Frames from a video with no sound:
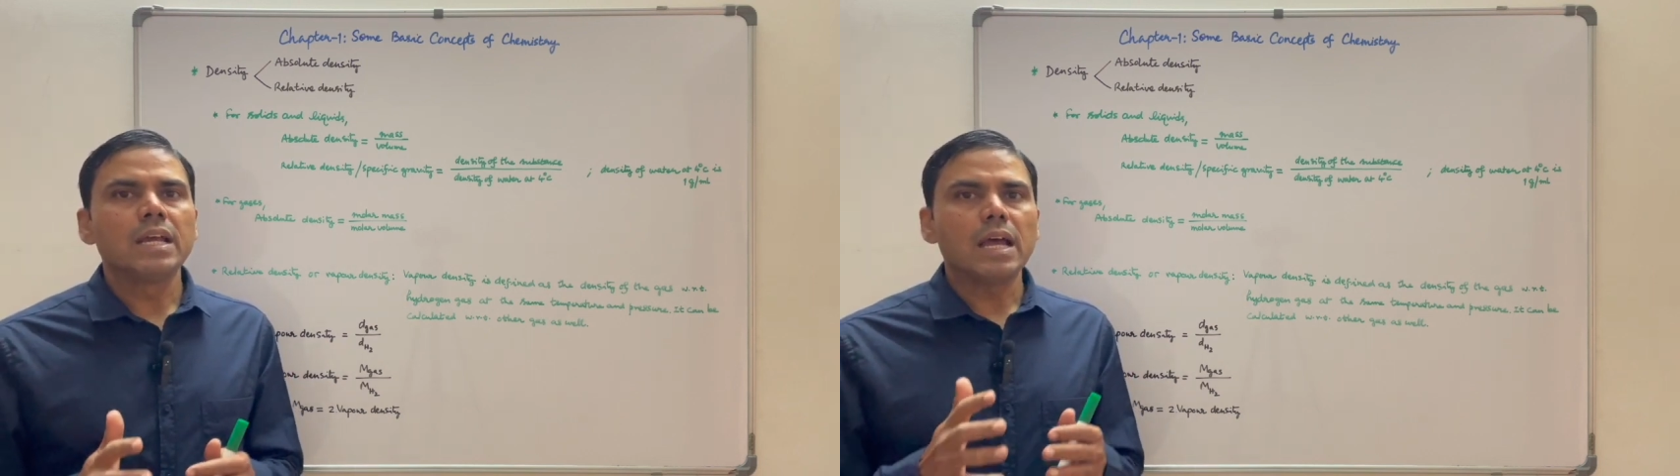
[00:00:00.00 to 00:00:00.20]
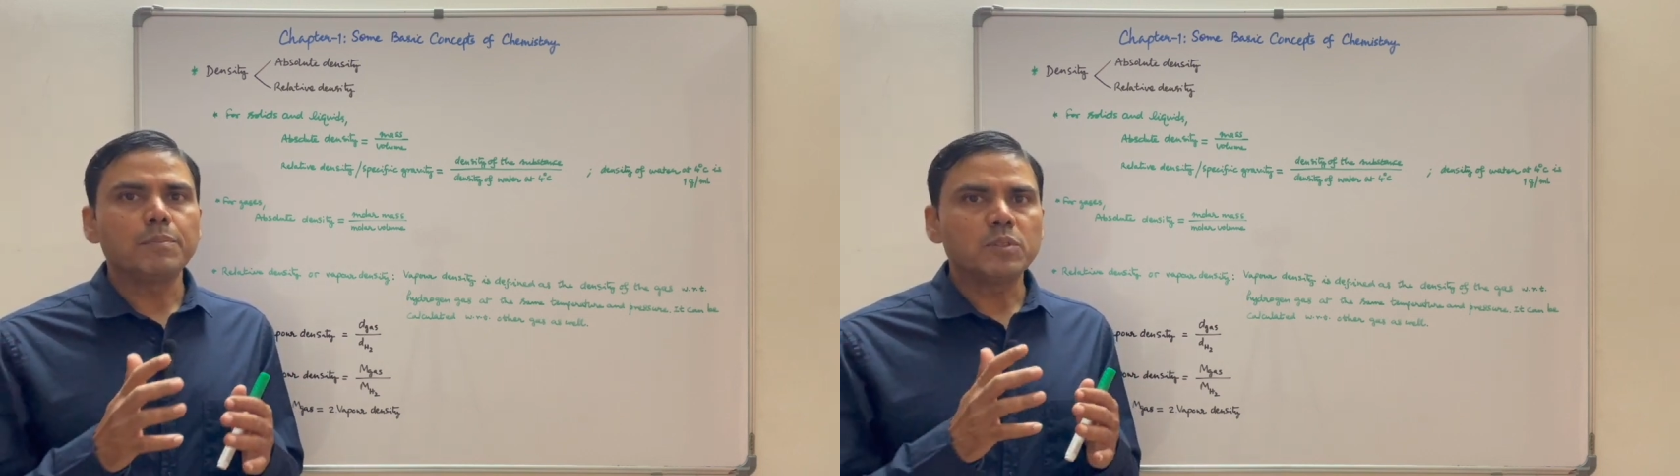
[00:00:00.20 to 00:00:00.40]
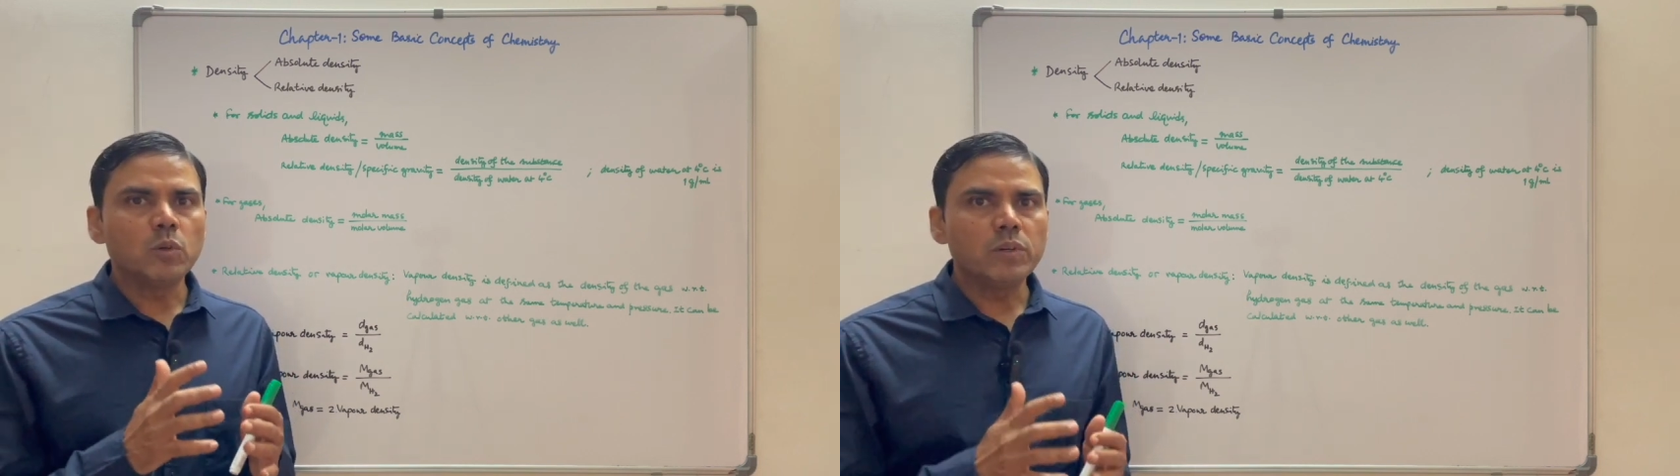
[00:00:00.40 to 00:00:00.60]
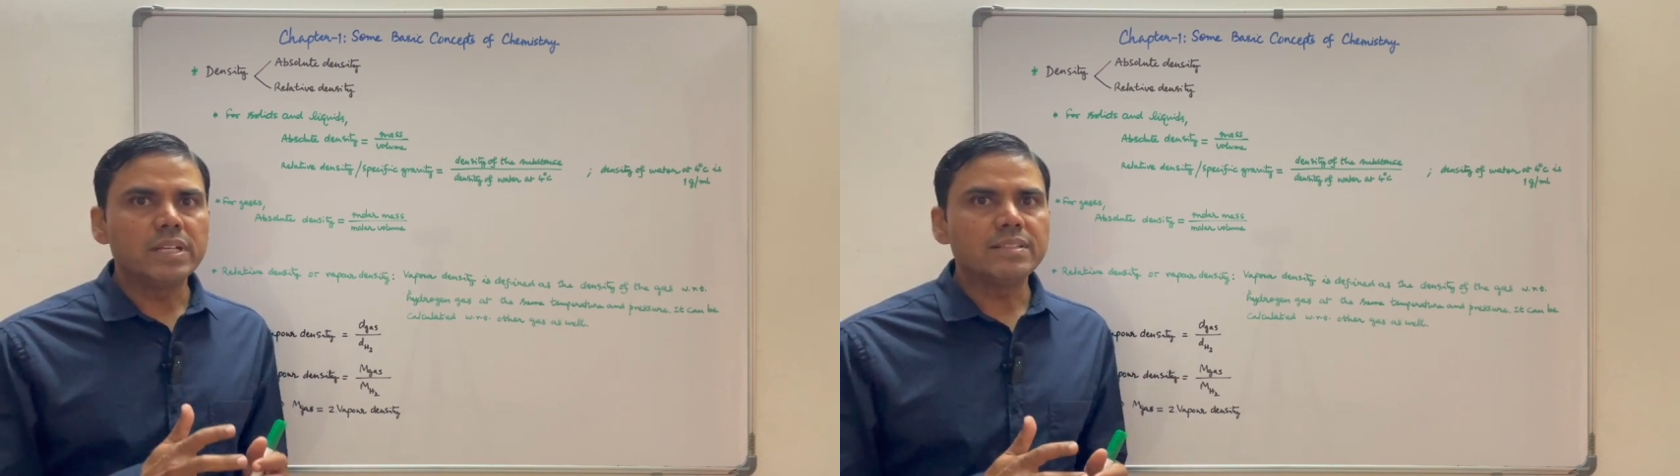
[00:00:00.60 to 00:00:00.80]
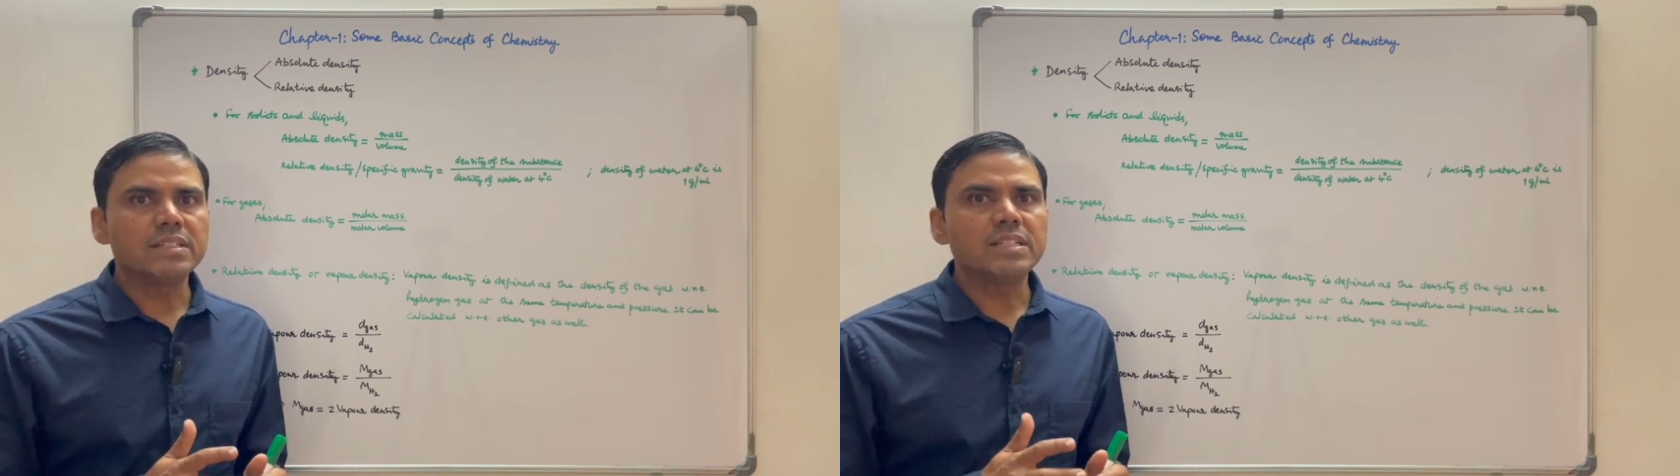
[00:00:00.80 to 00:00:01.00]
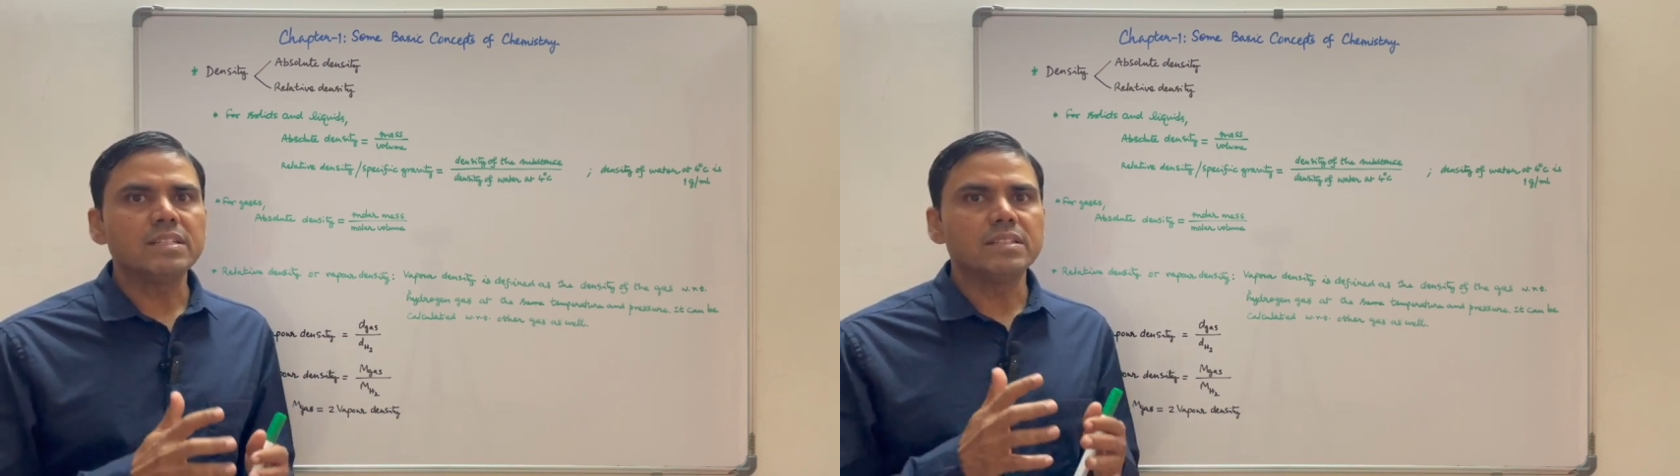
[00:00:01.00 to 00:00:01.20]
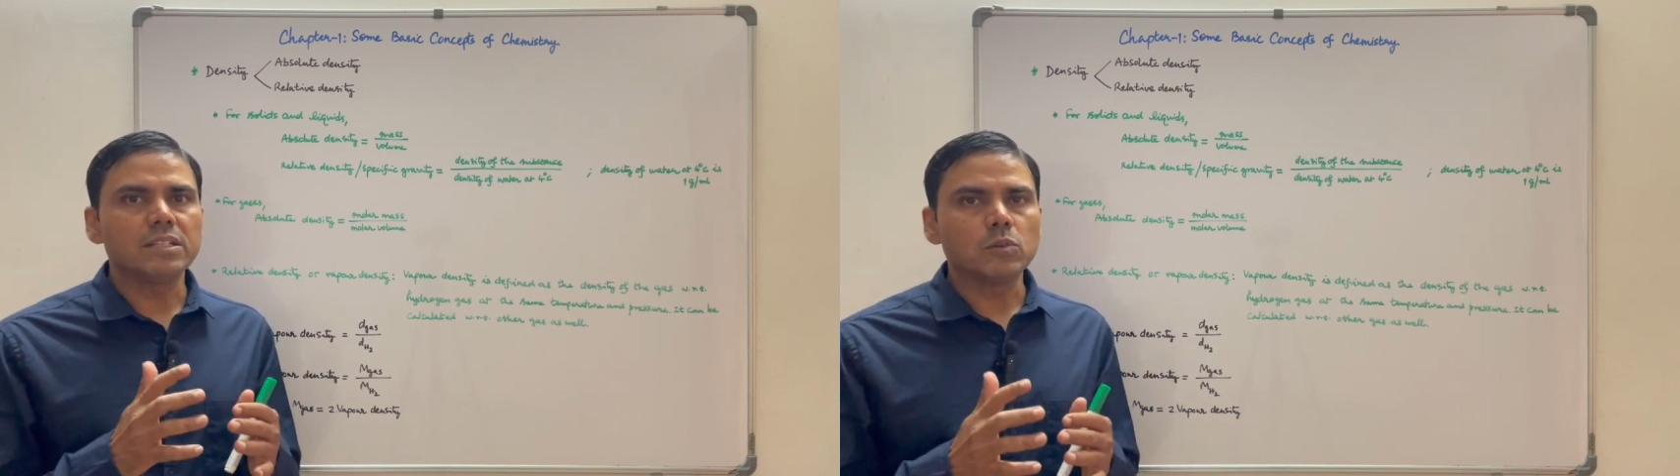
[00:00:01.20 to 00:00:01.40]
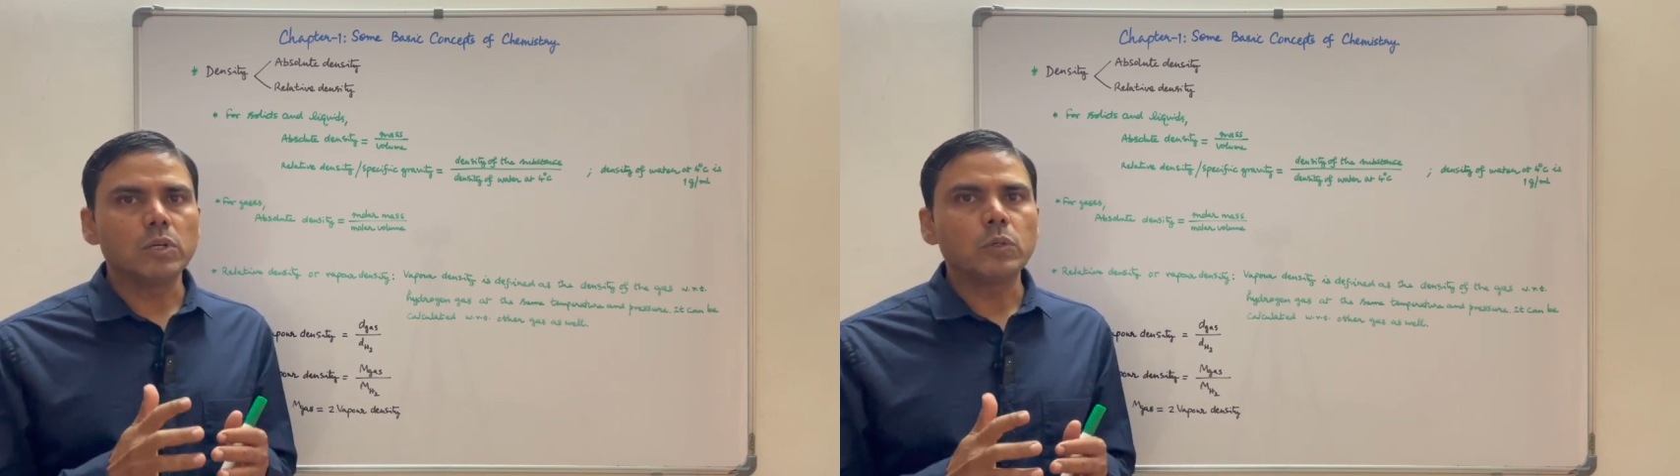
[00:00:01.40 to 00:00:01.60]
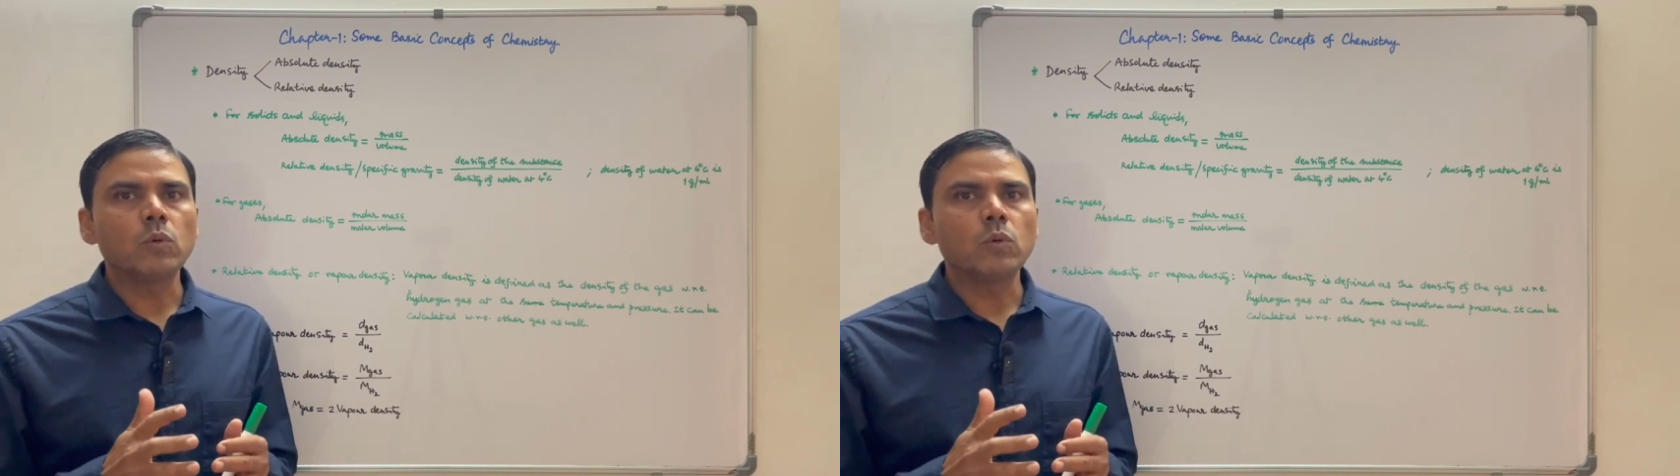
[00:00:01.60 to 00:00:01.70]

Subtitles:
Absolute density is equal